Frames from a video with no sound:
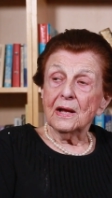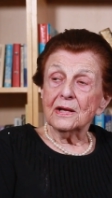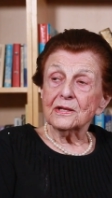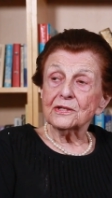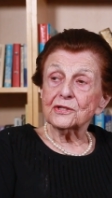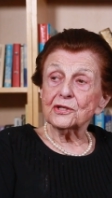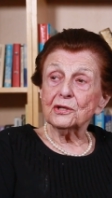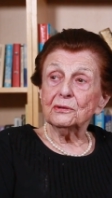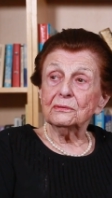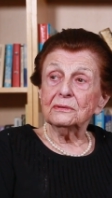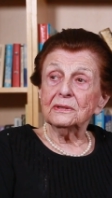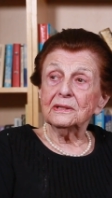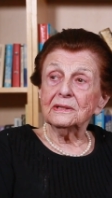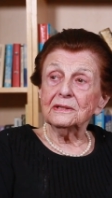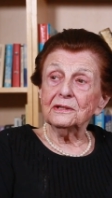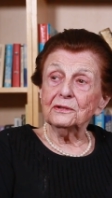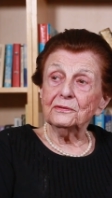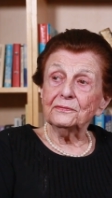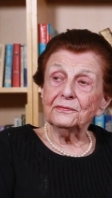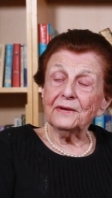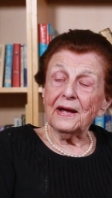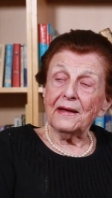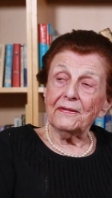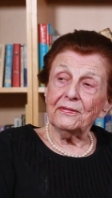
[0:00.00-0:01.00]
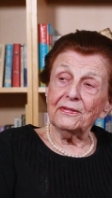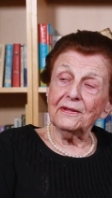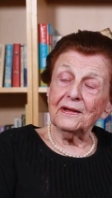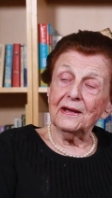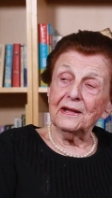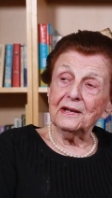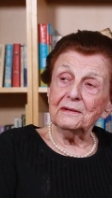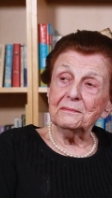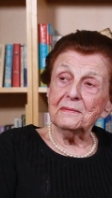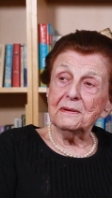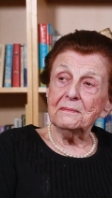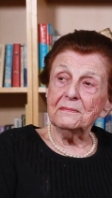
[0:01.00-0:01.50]
So, you know, I think
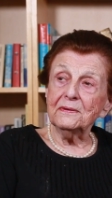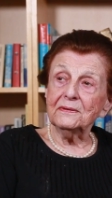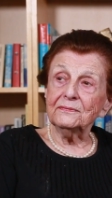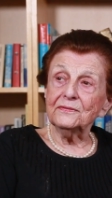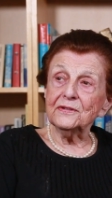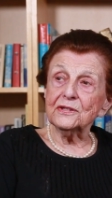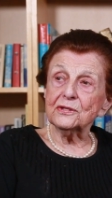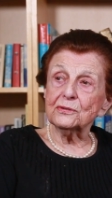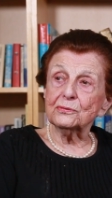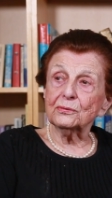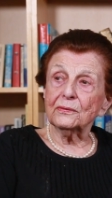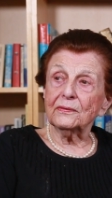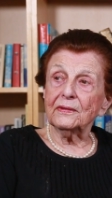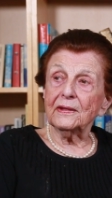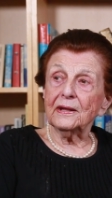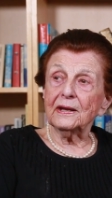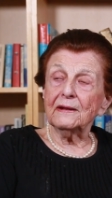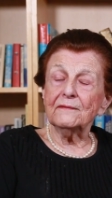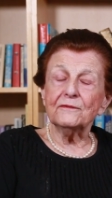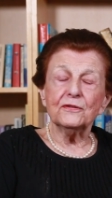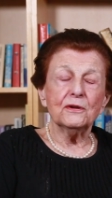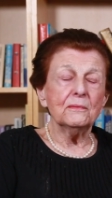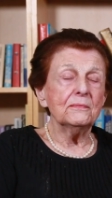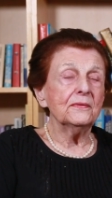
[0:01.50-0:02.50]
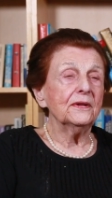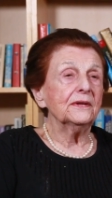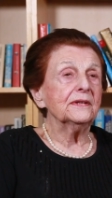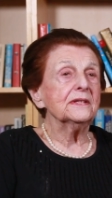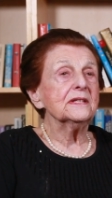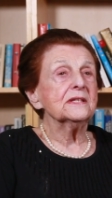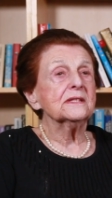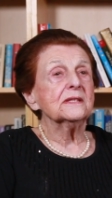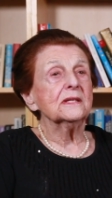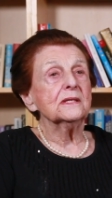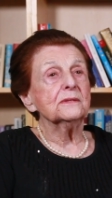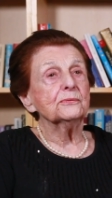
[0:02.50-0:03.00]
I remember we stood there and from the
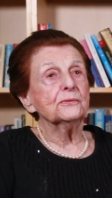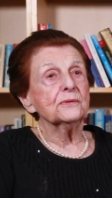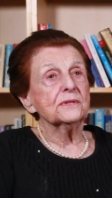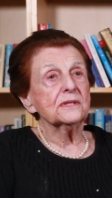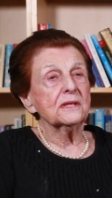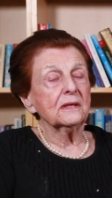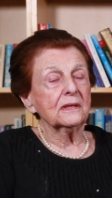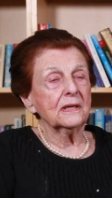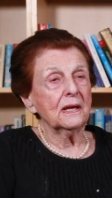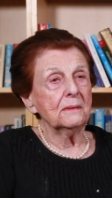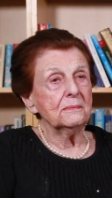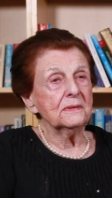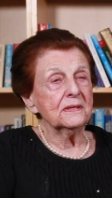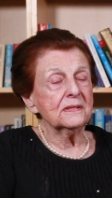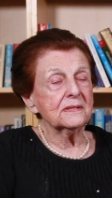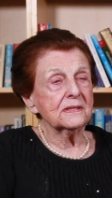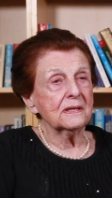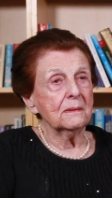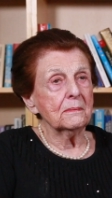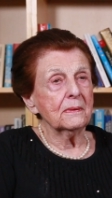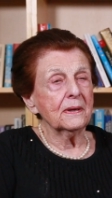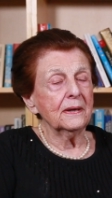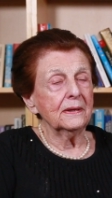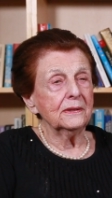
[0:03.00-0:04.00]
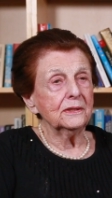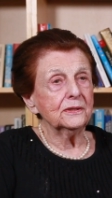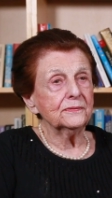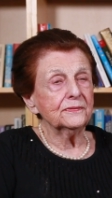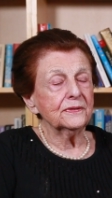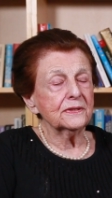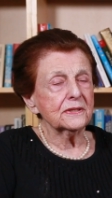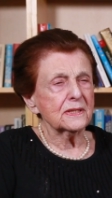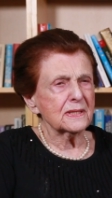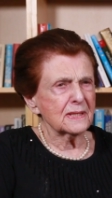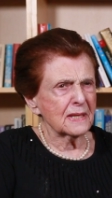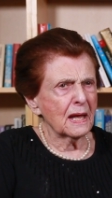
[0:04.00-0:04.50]
distance was coming some kind
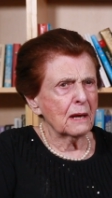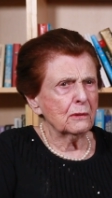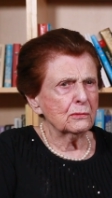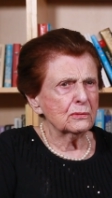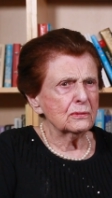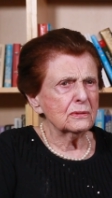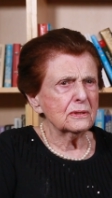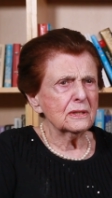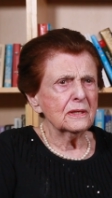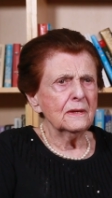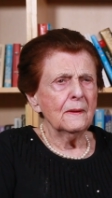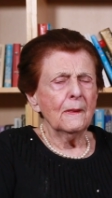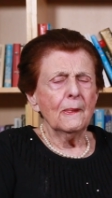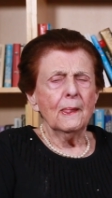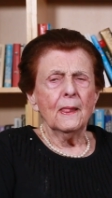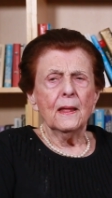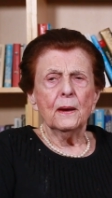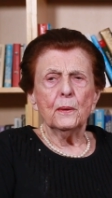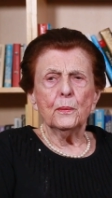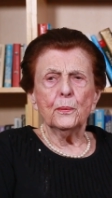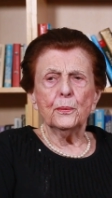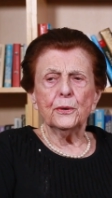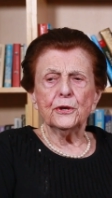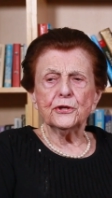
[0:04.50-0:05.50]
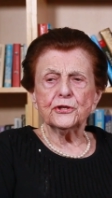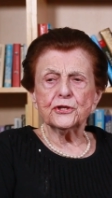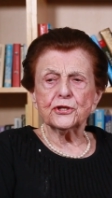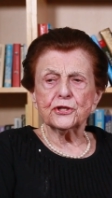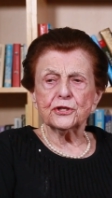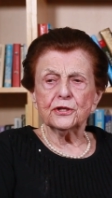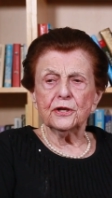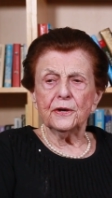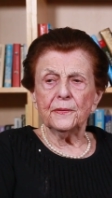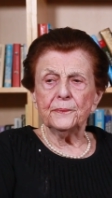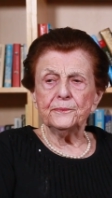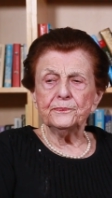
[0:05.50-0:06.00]
of a sound
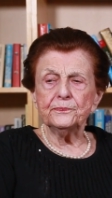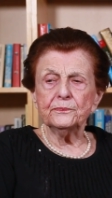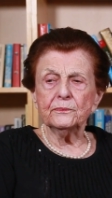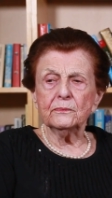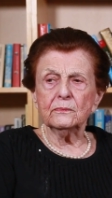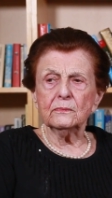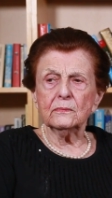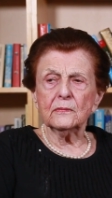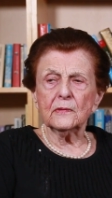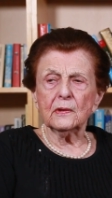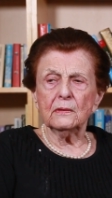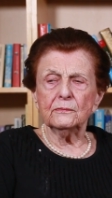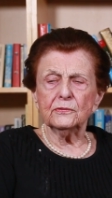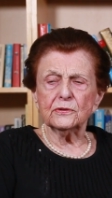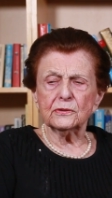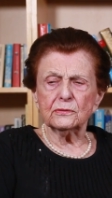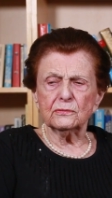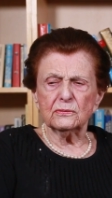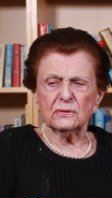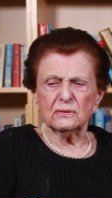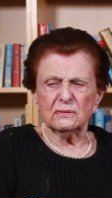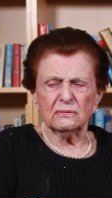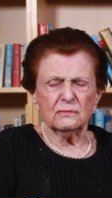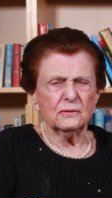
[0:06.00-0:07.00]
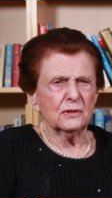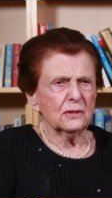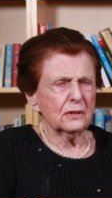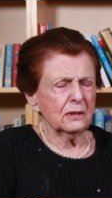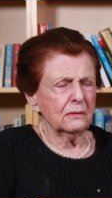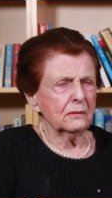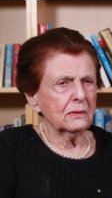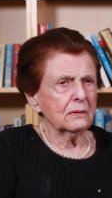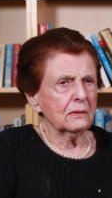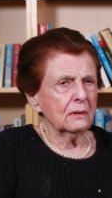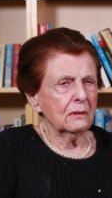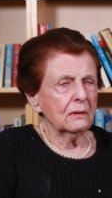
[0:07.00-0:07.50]
which was
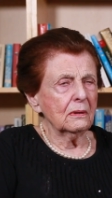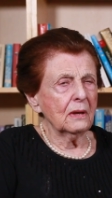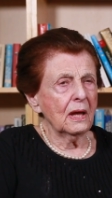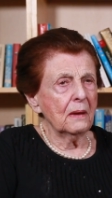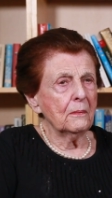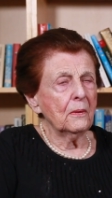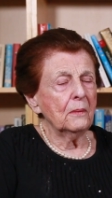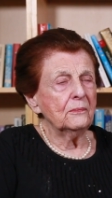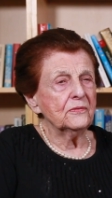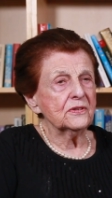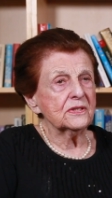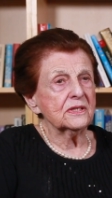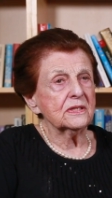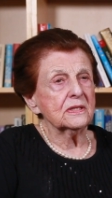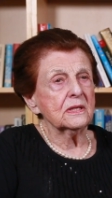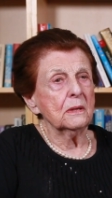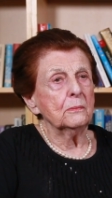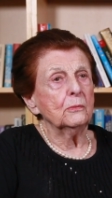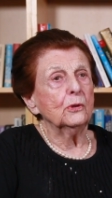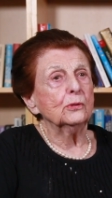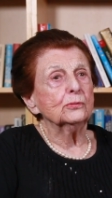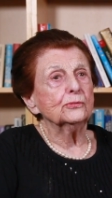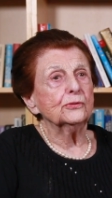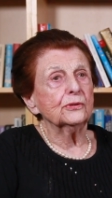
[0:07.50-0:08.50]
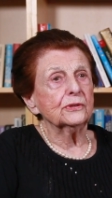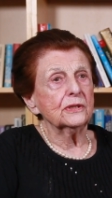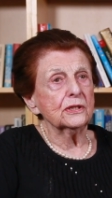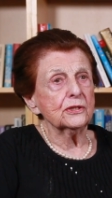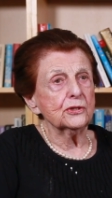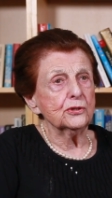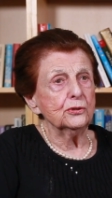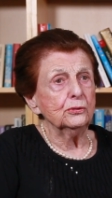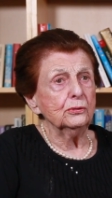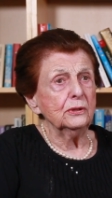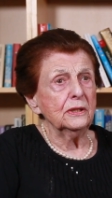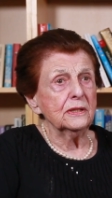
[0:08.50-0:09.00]
obviously the
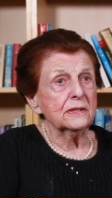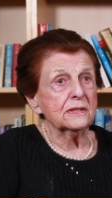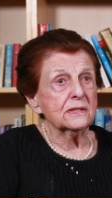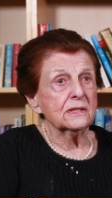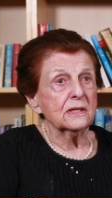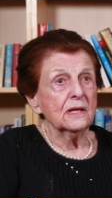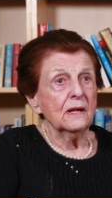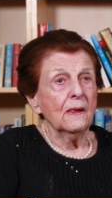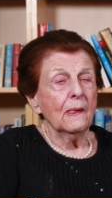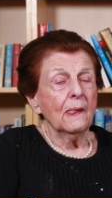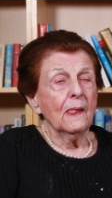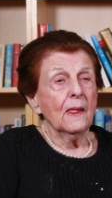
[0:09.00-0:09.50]
motorized units.